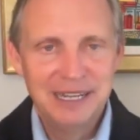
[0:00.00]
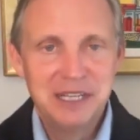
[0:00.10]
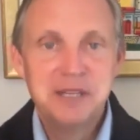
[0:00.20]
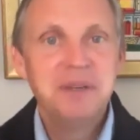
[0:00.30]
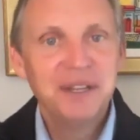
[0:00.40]

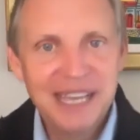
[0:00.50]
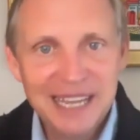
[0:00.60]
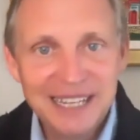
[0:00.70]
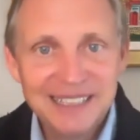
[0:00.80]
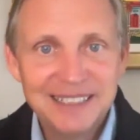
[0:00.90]

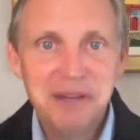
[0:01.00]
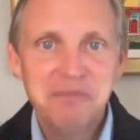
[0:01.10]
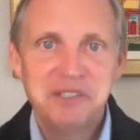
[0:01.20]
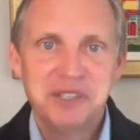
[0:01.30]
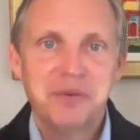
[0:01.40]
communicating to
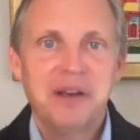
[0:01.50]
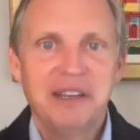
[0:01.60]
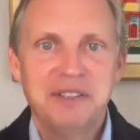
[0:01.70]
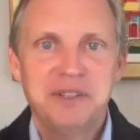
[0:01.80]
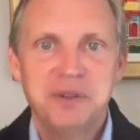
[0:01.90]
them to
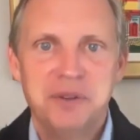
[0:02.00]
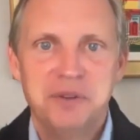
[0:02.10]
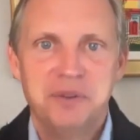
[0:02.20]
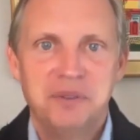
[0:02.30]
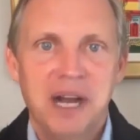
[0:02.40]
try
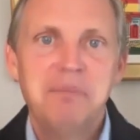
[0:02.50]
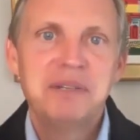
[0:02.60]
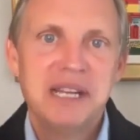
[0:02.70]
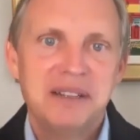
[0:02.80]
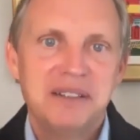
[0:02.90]
to
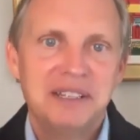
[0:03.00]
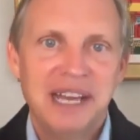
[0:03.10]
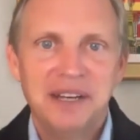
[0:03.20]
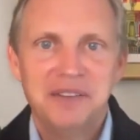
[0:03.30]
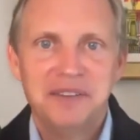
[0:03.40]
update and
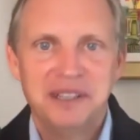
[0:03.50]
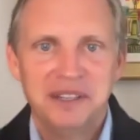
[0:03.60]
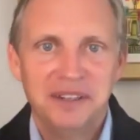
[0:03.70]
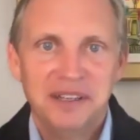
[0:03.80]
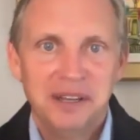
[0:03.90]
edit
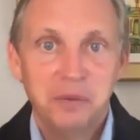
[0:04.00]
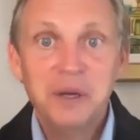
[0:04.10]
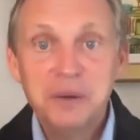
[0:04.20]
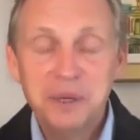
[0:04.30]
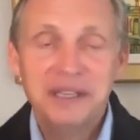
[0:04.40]
and
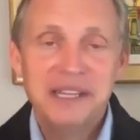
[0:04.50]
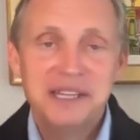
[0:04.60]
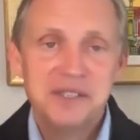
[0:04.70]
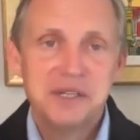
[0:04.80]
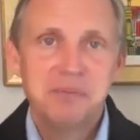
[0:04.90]

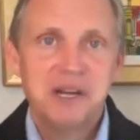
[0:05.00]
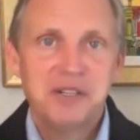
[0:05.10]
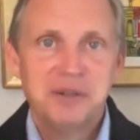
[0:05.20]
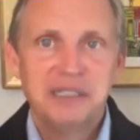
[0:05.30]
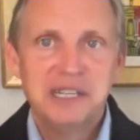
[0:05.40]
re-release their
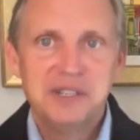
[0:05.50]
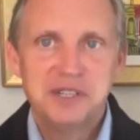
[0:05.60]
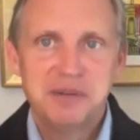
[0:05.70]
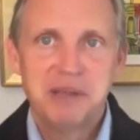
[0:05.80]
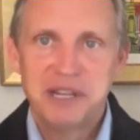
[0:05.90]
press release,
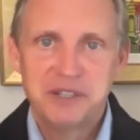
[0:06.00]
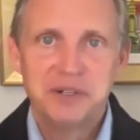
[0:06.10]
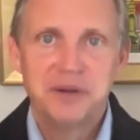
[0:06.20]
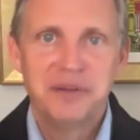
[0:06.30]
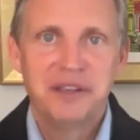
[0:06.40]
just to make
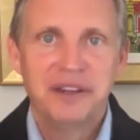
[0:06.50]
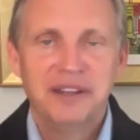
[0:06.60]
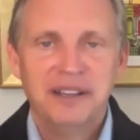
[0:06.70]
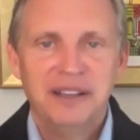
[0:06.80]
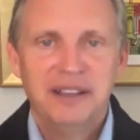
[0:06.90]
sure
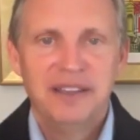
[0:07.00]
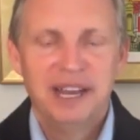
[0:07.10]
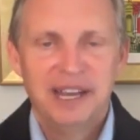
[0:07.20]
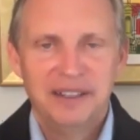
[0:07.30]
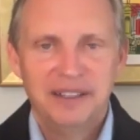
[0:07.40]

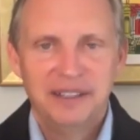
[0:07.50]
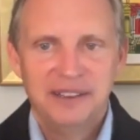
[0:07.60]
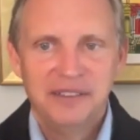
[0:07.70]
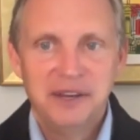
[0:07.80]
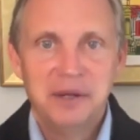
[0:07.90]
that
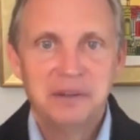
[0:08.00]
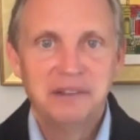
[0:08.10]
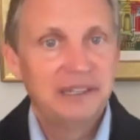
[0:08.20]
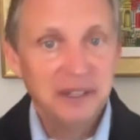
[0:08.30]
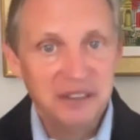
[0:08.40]
they're
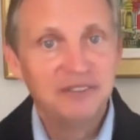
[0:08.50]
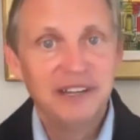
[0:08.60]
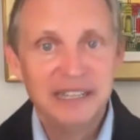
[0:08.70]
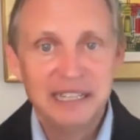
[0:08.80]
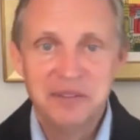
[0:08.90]

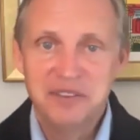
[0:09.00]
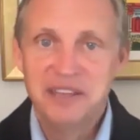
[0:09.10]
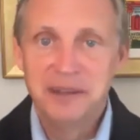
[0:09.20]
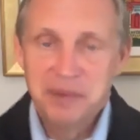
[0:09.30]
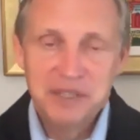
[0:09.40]
clarifying
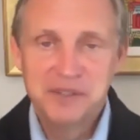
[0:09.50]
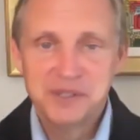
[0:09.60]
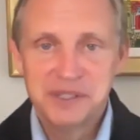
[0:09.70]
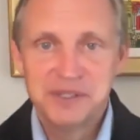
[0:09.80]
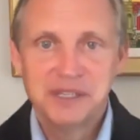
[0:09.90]
everything, because
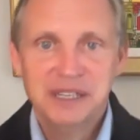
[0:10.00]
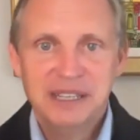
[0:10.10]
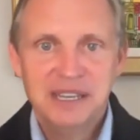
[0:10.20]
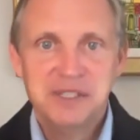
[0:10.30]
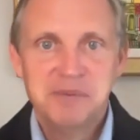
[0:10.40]

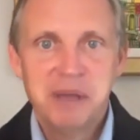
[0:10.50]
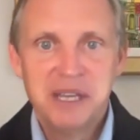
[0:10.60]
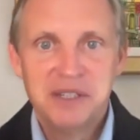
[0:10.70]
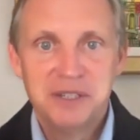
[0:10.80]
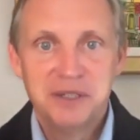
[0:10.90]
it's
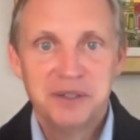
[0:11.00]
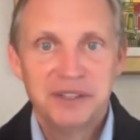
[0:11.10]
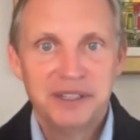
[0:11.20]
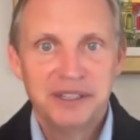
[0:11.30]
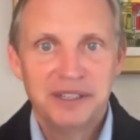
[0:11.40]
making sure
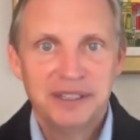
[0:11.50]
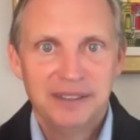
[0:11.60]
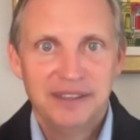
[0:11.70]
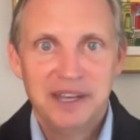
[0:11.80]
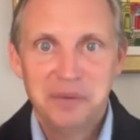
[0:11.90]

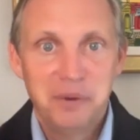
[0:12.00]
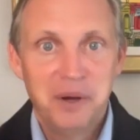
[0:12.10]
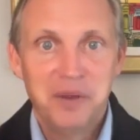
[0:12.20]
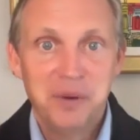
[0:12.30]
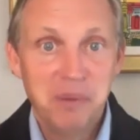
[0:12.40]
that
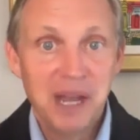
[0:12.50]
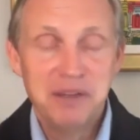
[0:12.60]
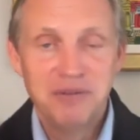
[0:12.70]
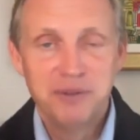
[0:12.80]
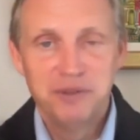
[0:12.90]
where there might
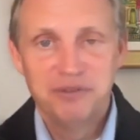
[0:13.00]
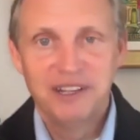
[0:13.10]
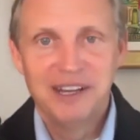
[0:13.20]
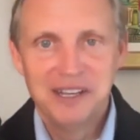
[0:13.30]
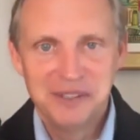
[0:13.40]
be fruit
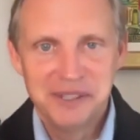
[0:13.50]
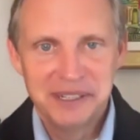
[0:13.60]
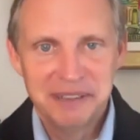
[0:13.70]
flies,